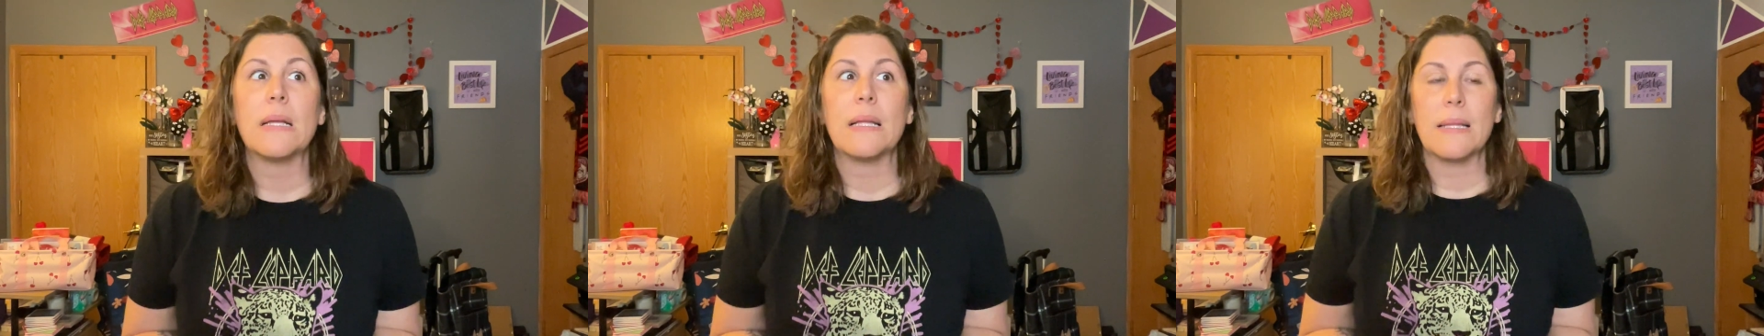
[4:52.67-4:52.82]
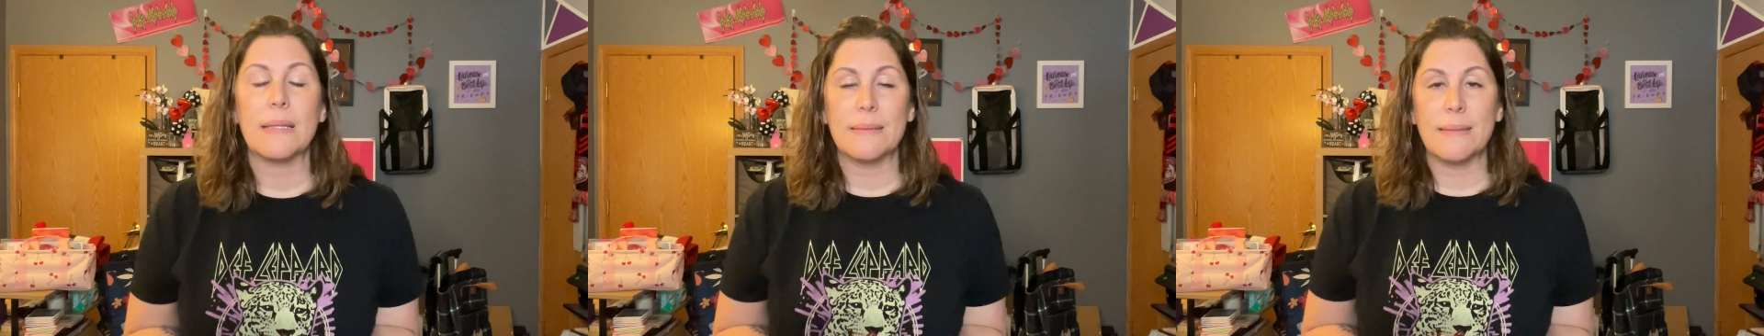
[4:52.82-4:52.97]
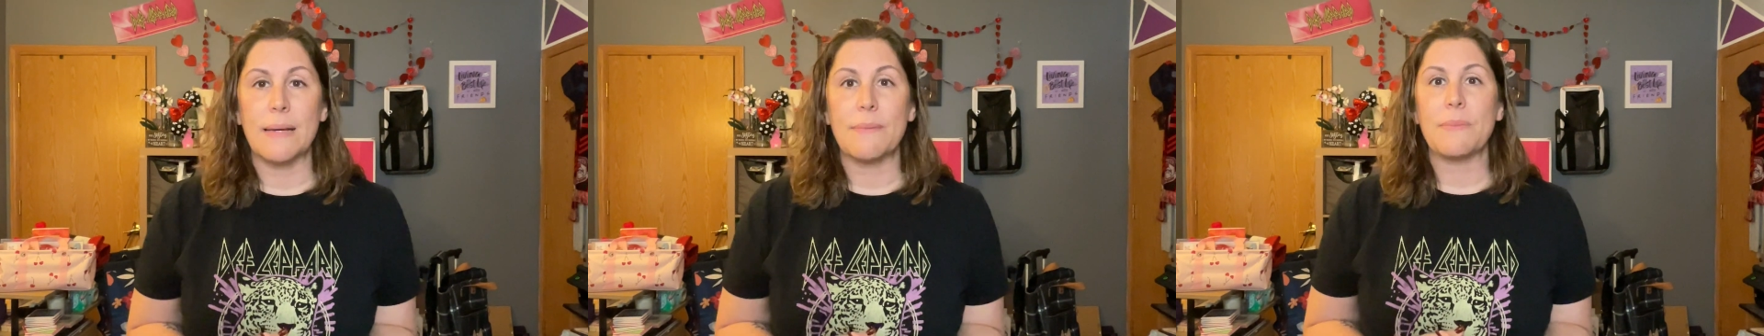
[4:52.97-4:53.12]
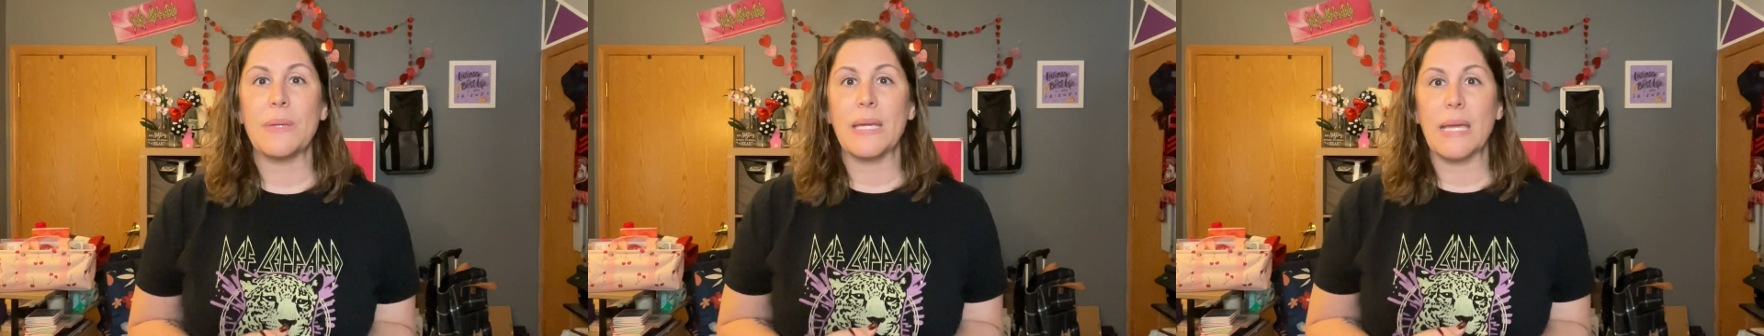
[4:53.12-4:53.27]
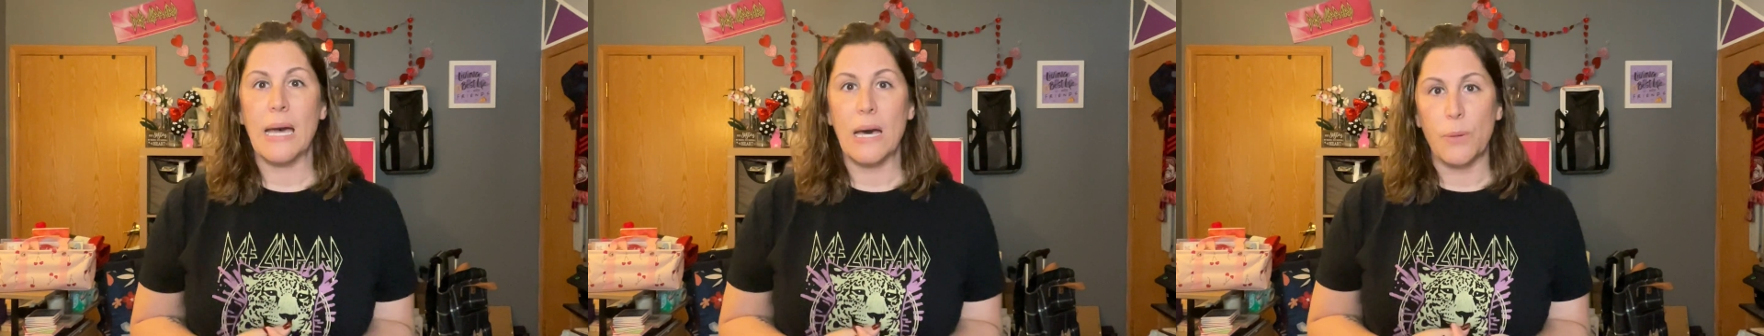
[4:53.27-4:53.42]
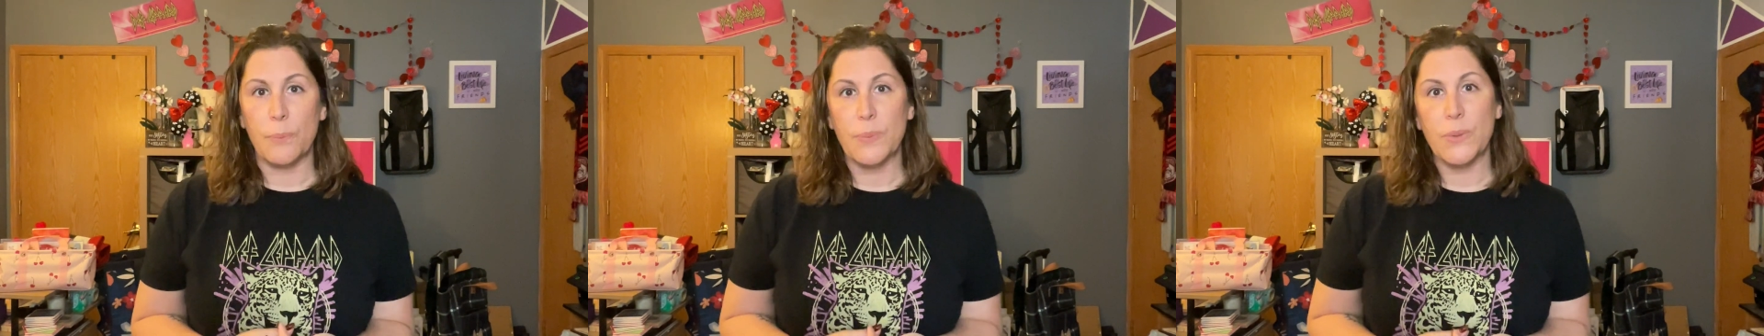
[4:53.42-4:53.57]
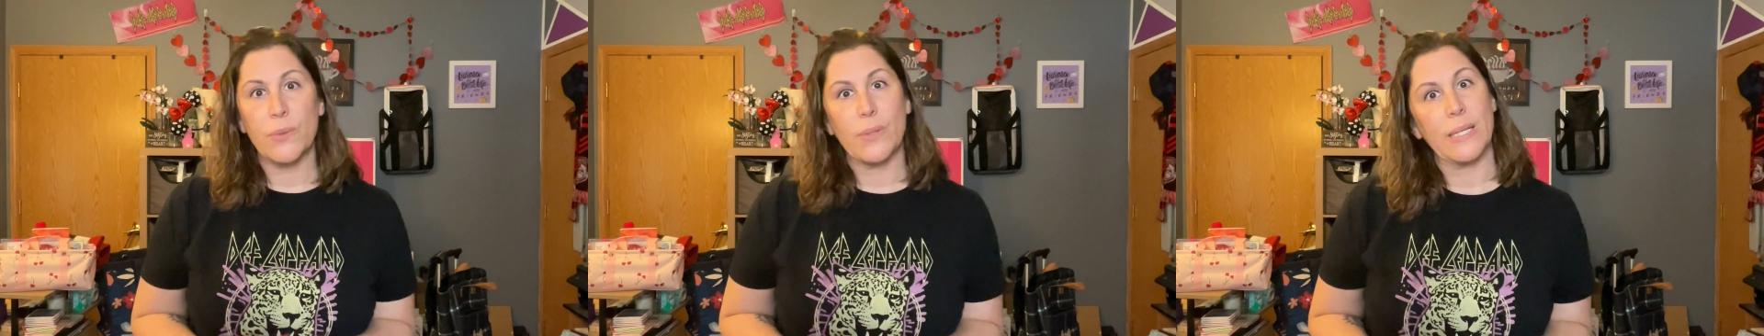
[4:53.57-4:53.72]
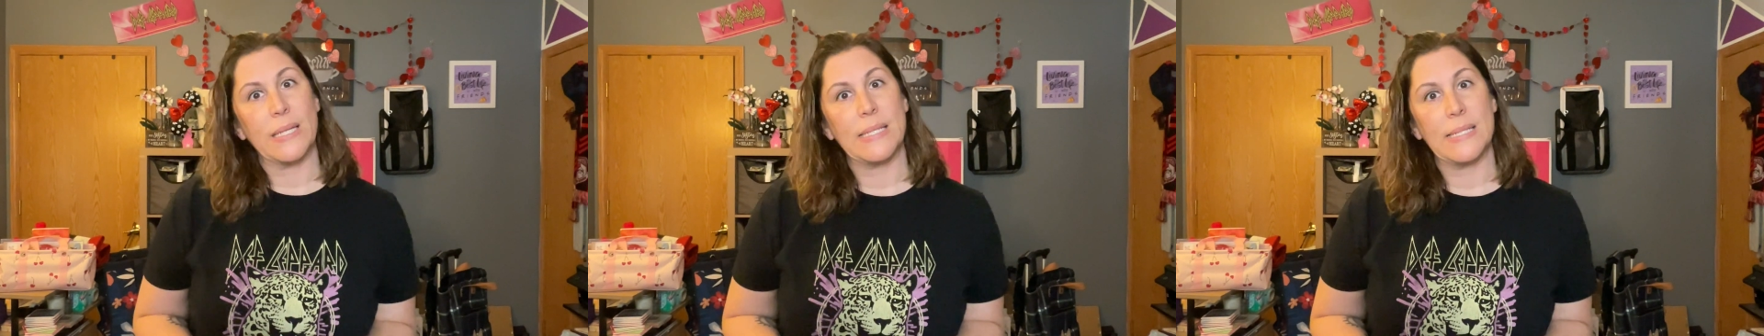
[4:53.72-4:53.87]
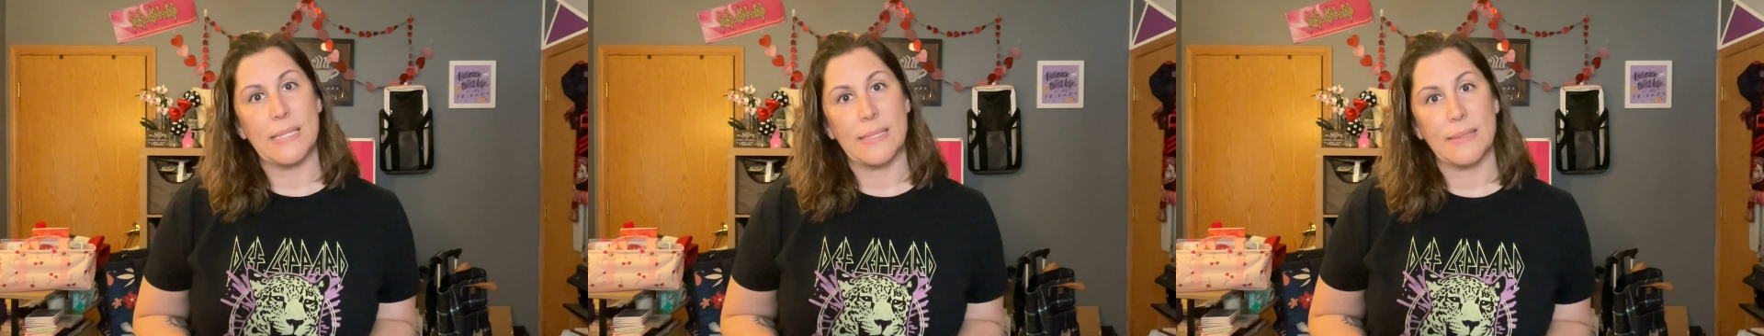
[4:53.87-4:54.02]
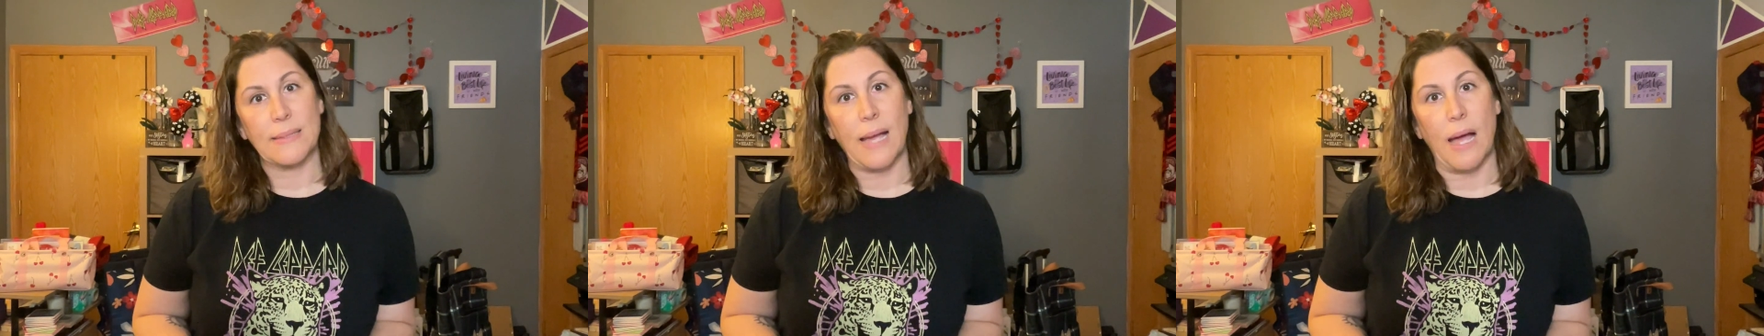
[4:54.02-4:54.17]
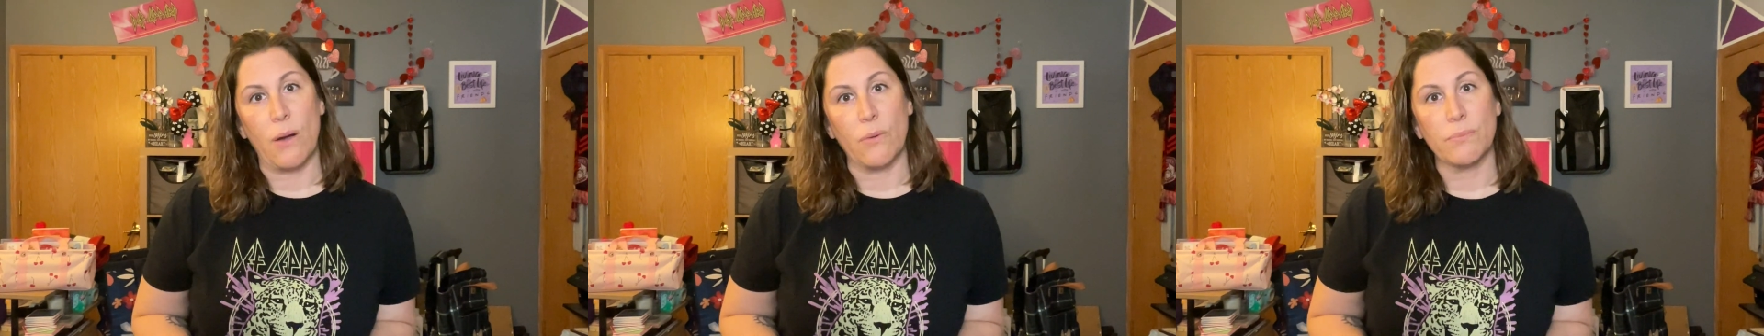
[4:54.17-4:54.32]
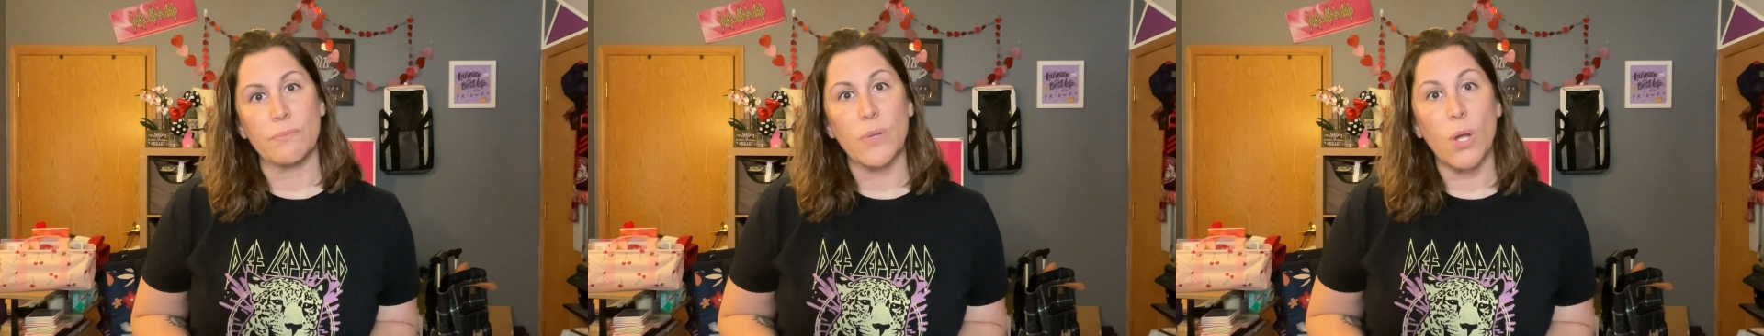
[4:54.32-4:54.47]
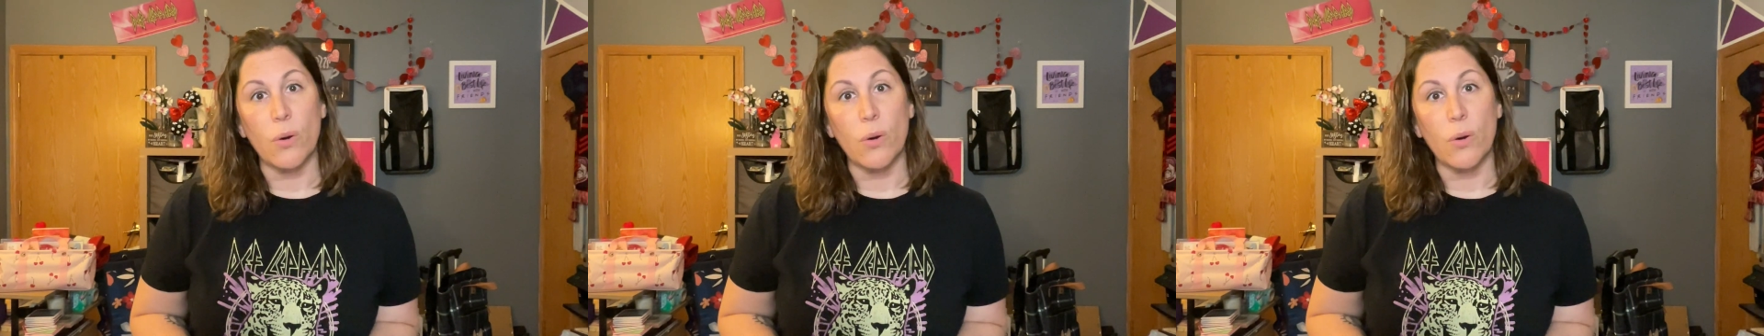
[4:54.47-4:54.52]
let me help you get a discount,